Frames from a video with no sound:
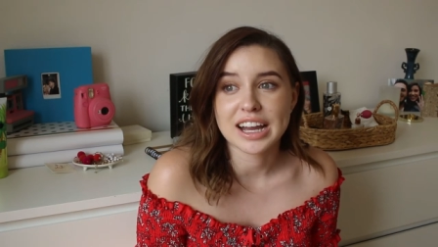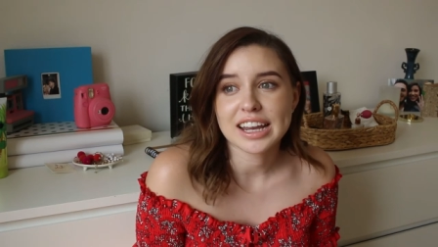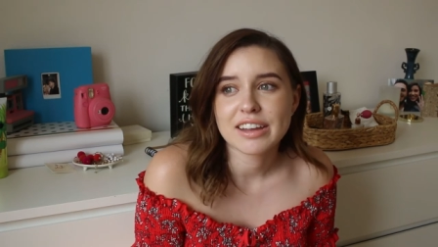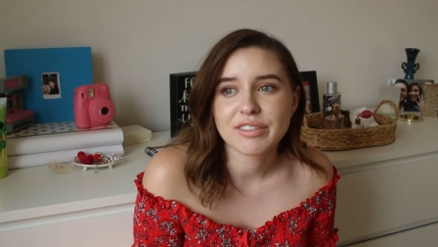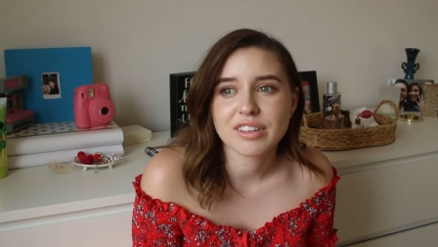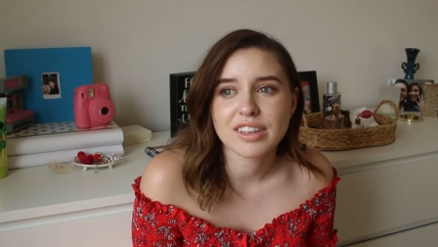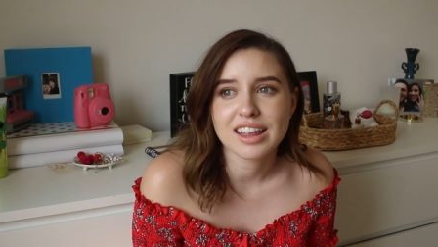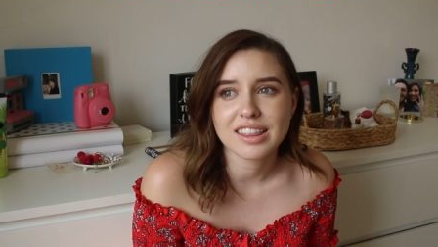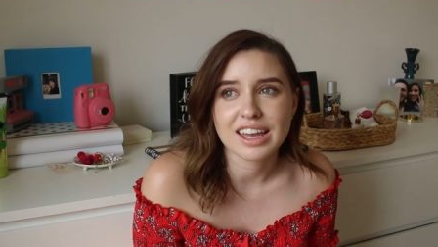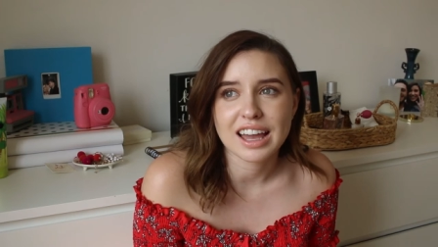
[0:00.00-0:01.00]
I never
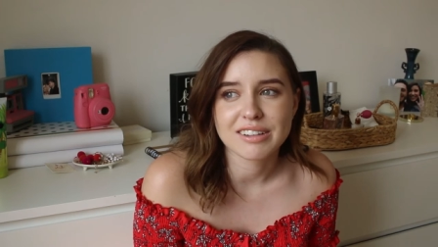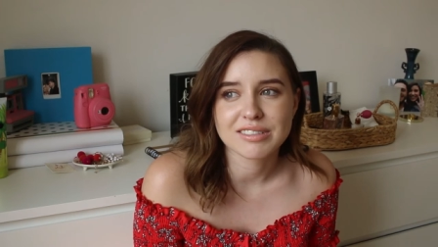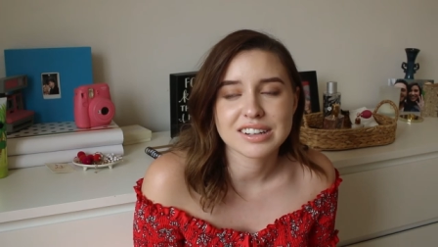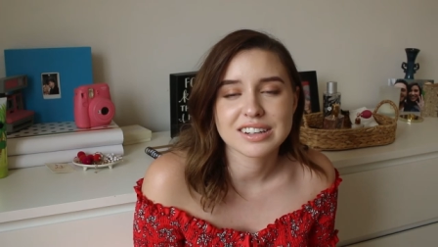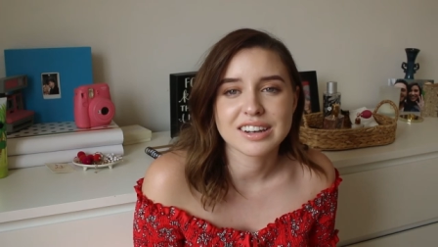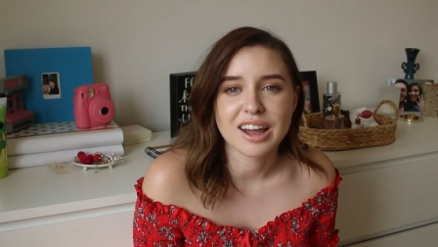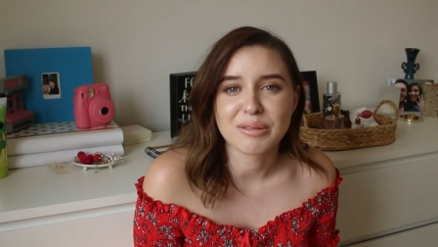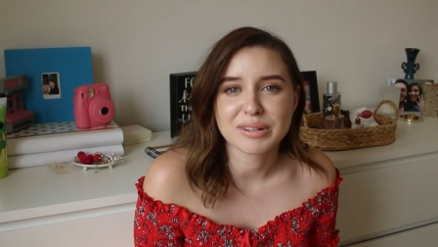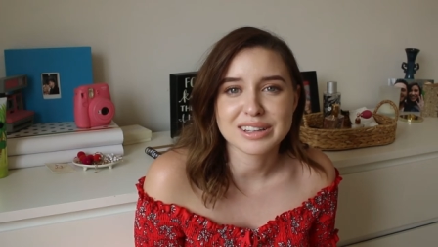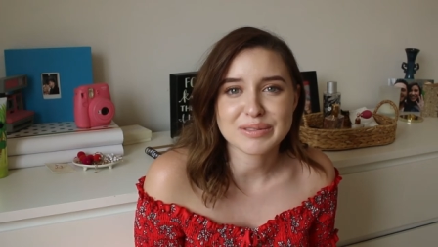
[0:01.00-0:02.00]
thought like I would
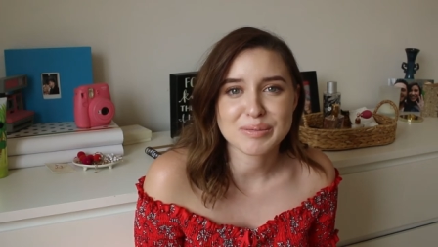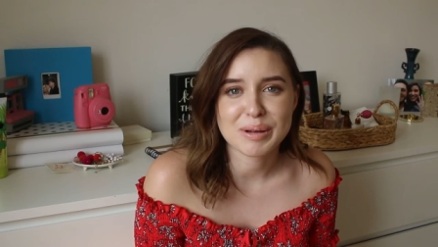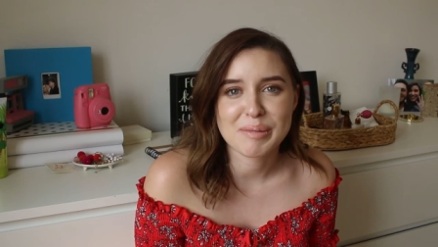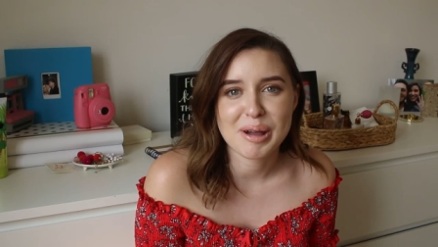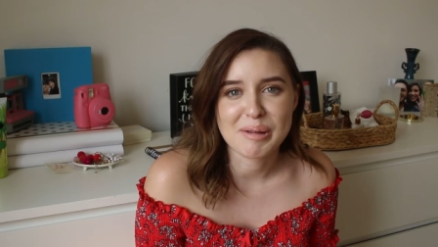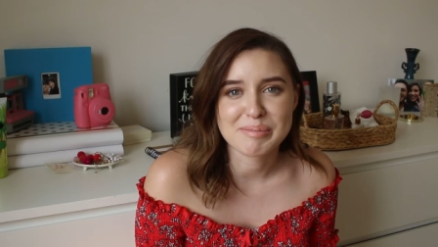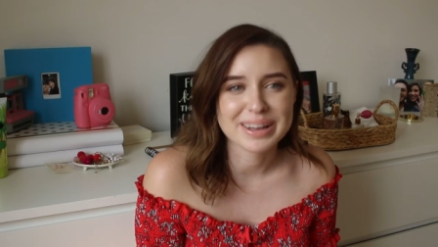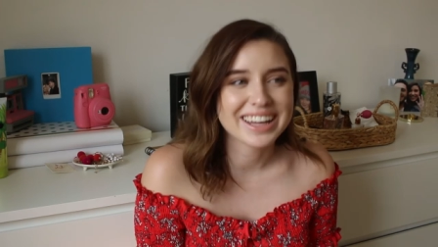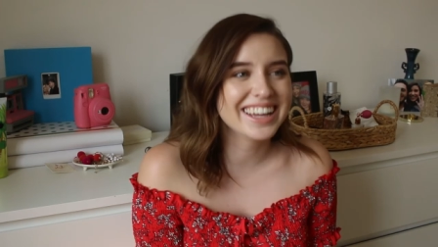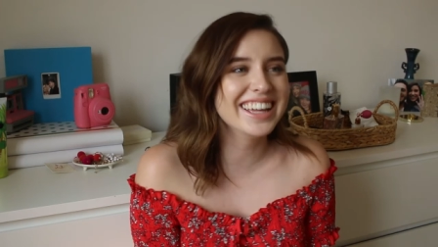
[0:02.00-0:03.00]
not want to live with my mom,
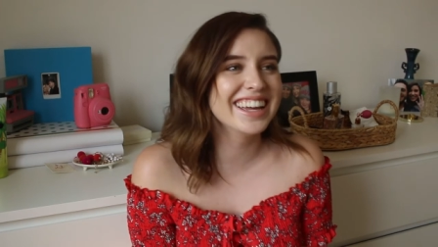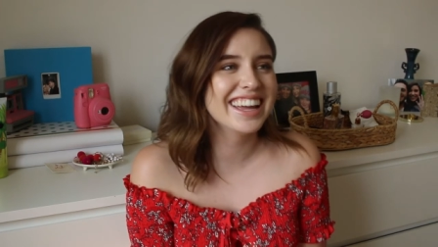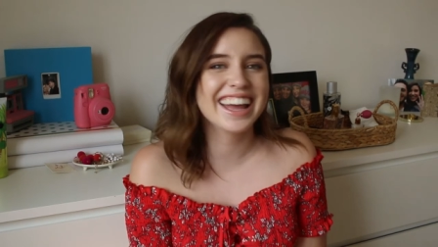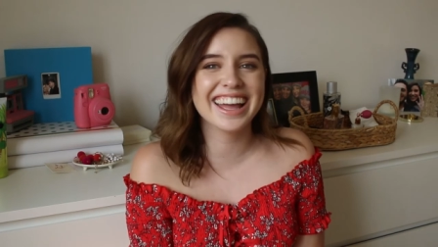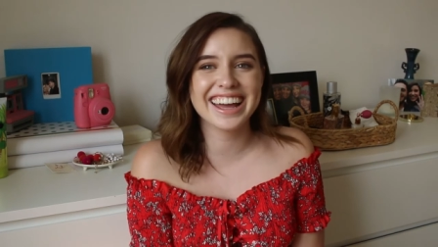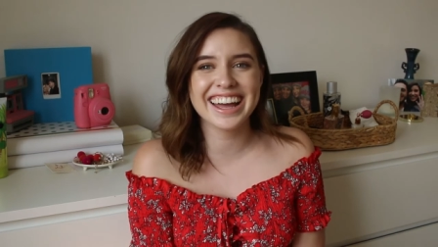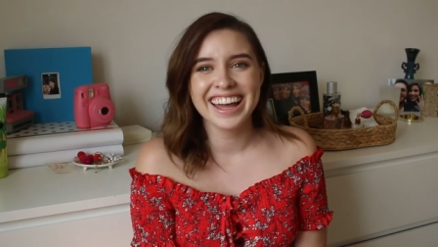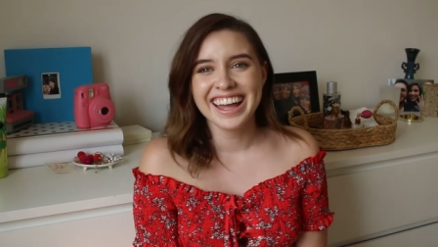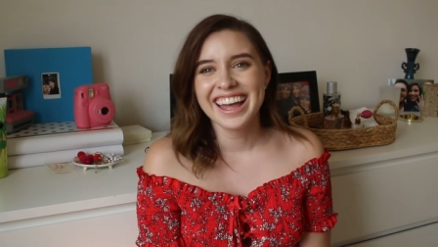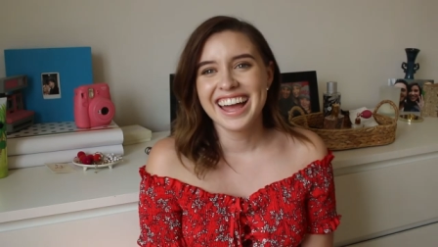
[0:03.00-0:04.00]
but
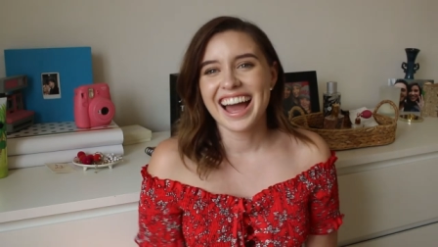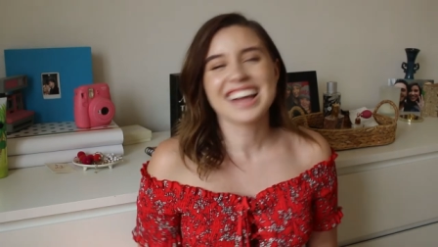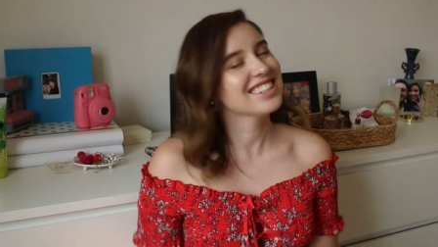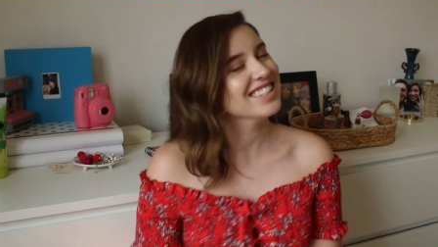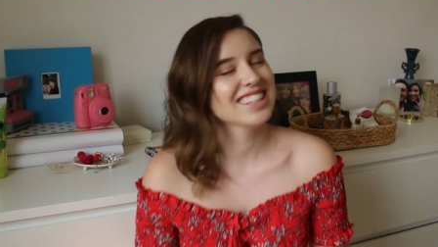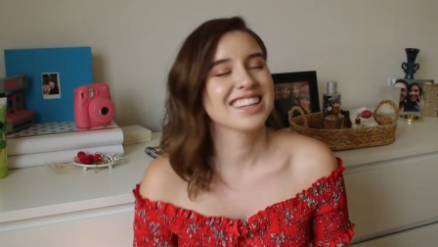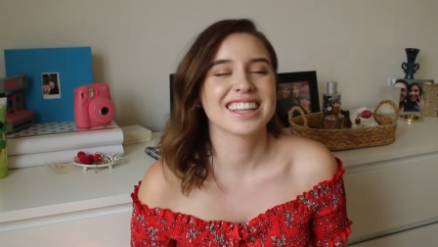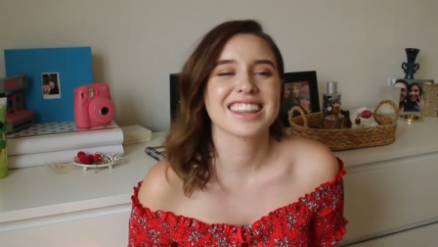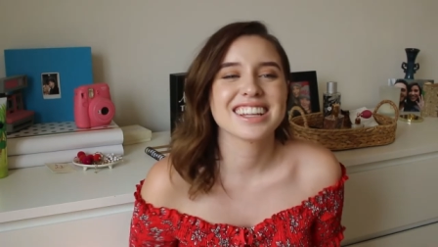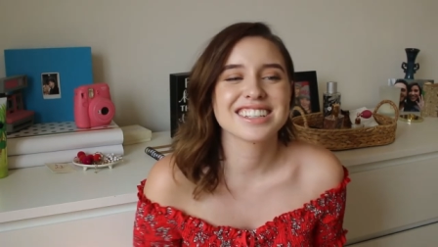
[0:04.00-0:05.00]
I just think
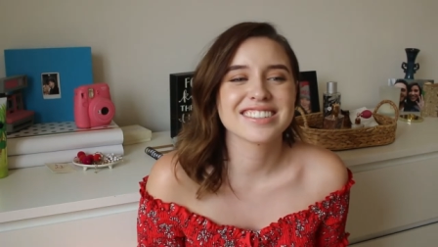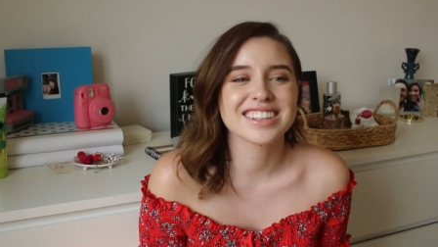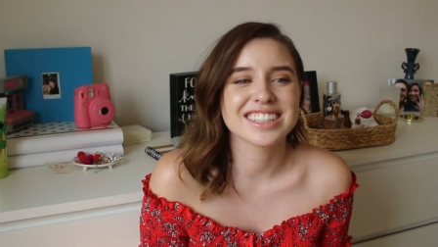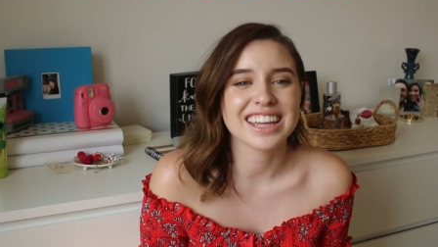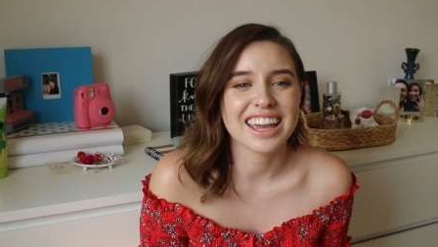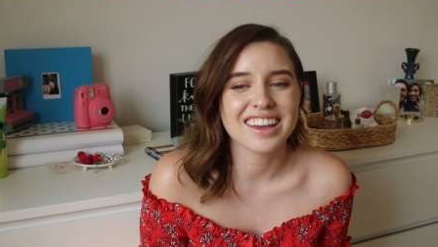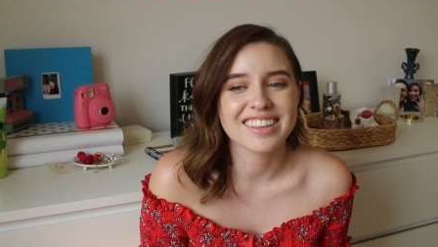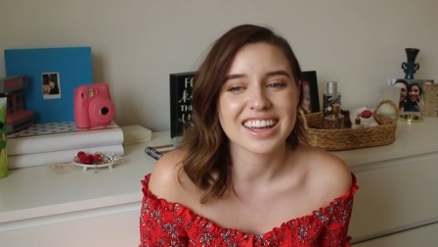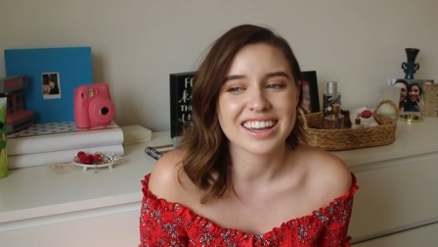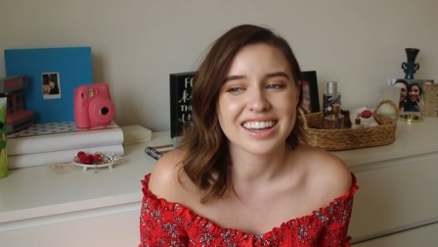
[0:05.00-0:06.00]
at the end of the day,
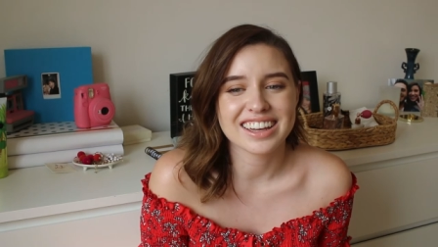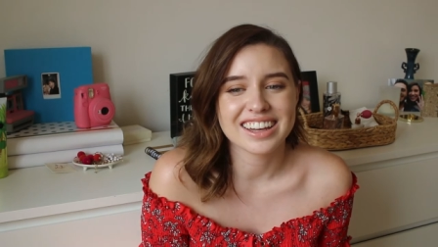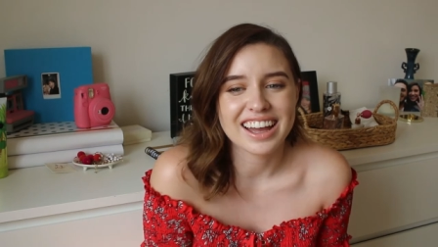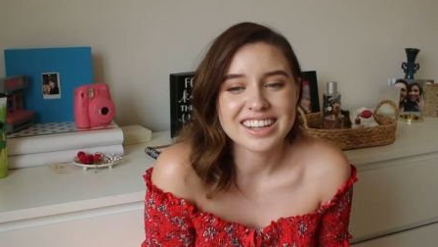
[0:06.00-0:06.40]
like,